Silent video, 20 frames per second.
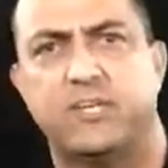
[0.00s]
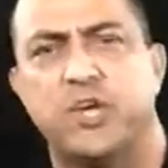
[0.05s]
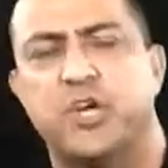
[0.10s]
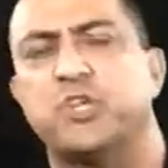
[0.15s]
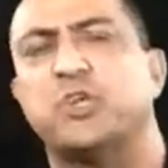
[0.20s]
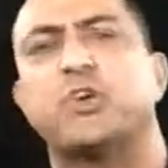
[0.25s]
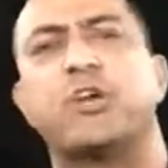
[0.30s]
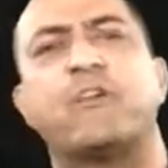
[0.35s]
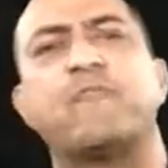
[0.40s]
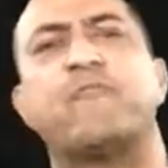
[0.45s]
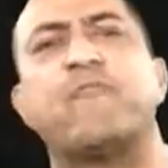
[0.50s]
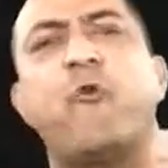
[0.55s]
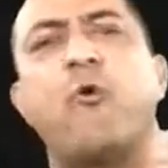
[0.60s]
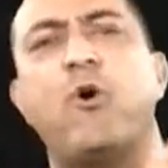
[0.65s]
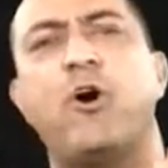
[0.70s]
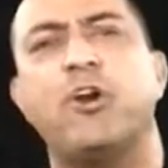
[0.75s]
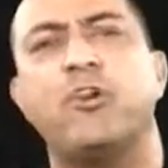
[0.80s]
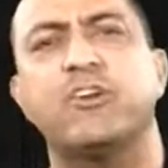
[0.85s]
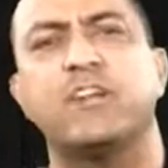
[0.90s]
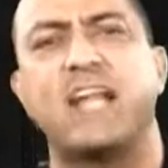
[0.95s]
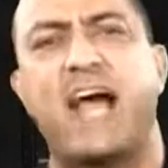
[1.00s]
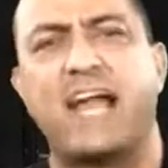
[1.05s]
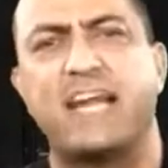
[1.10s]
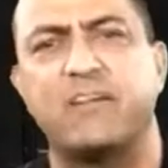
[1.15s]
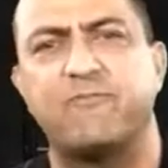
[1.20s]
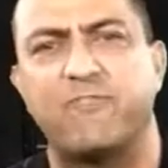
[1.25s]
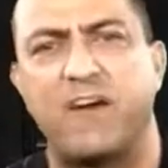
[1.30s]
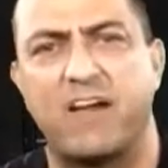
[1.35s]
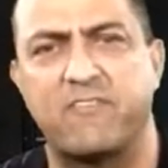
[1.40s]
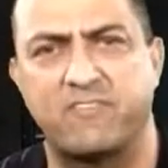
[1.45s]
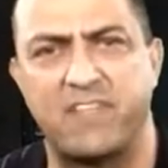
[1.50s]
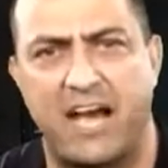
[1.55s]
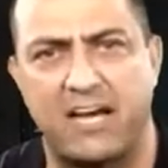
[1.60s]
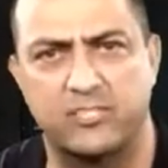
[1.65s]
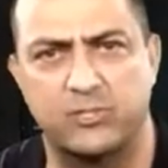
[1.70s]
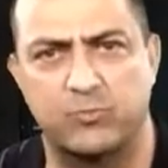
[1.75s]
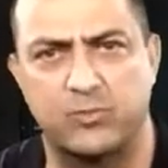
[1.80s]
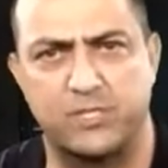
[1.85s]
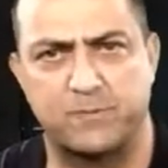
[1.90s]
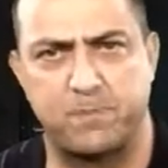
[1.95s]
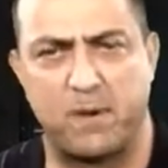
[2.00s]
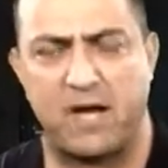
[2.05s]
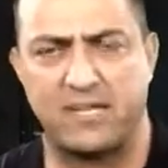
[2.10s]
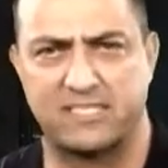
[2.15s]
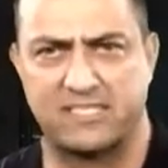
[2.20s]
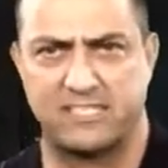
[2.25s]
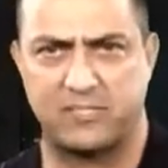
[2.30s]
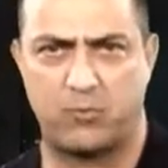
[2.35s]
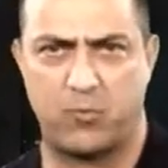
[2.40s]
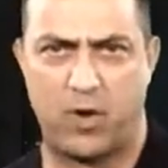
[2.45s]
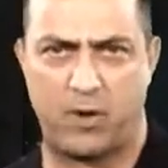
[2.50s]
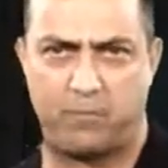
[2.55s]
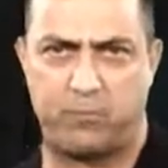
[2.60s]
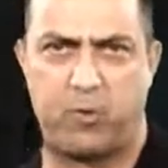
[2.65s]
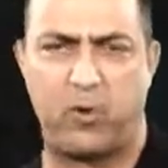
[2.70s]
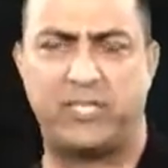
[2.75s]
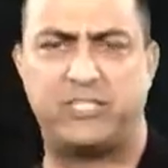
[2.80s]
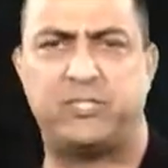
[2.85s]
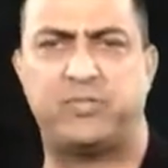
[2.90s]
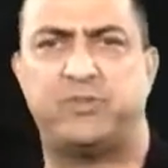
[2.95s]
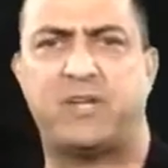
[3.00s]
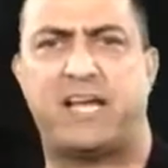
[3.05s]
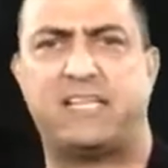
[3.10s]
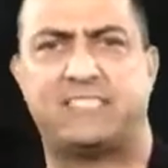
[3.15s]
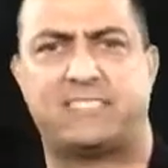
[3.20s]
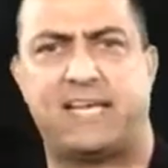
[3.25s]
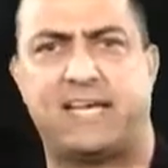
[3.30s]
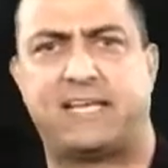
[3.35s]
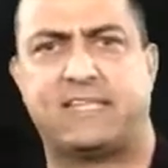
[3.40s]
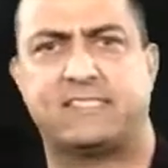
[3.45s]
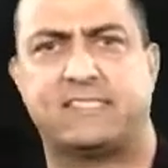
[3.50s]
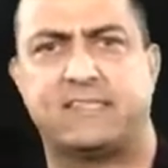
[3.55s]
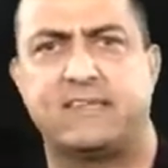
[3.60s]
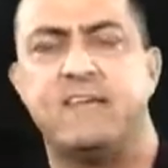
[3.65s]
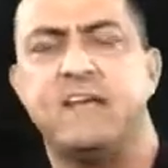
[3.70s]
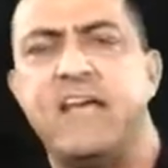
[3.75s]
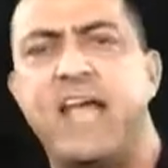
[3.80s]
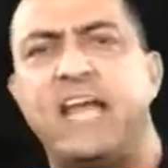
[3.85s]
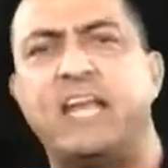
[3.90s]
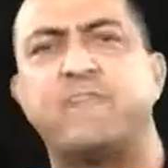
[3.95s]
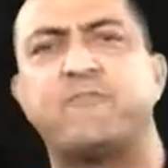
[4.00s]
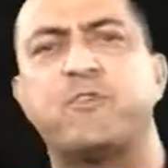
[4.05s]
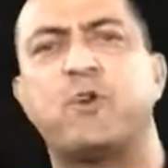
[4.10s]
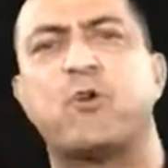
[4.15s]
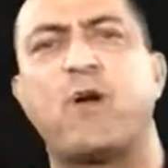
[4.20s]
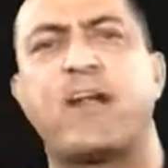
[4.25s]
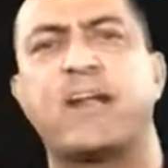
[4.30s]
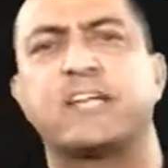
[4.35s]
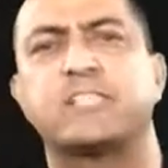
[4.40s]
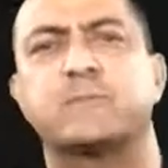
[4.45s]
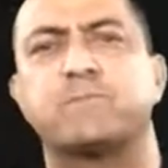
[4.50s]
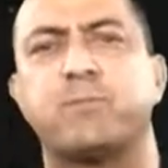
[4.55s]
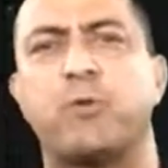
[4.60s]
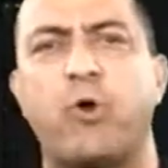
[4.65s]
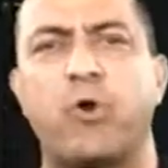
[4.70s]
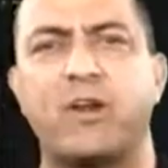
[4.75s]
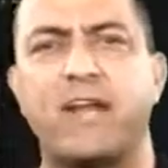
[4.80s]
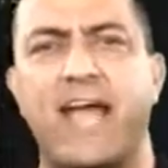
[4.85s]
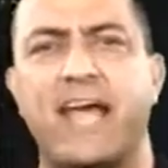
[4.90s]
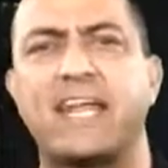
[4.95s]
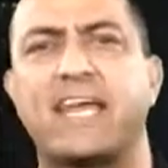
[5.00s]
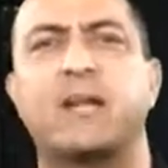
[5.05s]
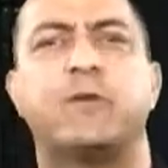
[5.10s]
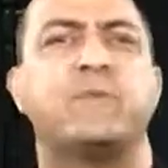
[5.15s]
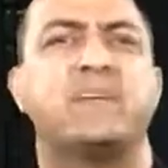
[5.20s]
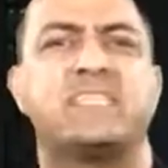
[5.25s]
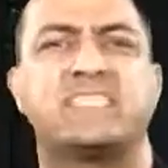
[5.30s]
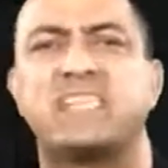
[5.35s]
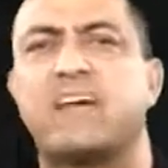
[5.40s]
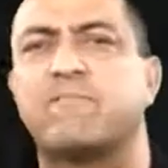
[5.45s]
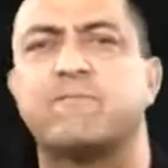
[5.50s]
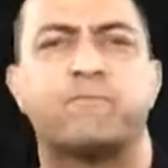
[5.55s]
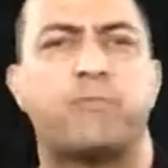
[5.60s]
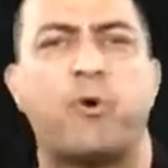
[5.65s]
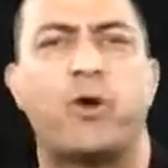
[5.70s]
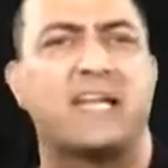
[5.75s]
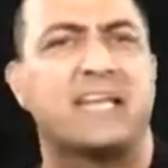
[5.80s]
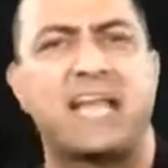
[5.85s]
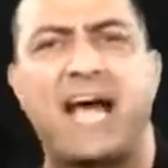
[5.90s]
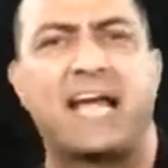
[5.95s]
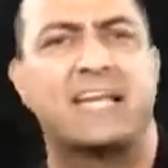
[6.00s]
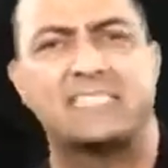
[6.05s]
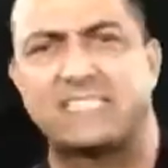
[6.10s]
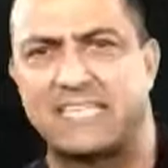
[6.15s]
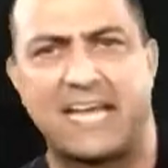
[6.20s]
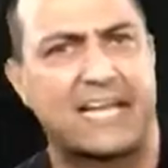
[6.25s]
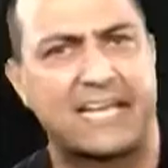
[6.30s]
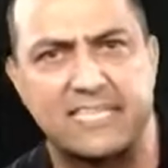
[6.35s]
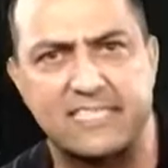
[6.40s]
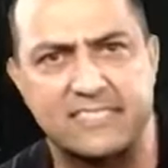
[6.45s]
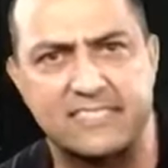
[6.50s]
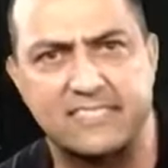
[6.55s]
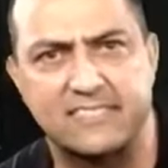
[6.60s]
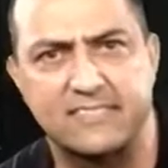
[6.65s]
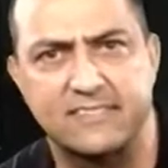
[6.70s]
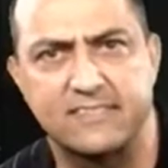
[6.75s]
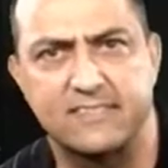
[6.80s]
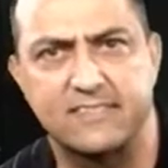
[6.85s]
You'll get 495,000 responses in 1.29 seconds. And if you're on ExploreNet, it'll be 7.9 seconds.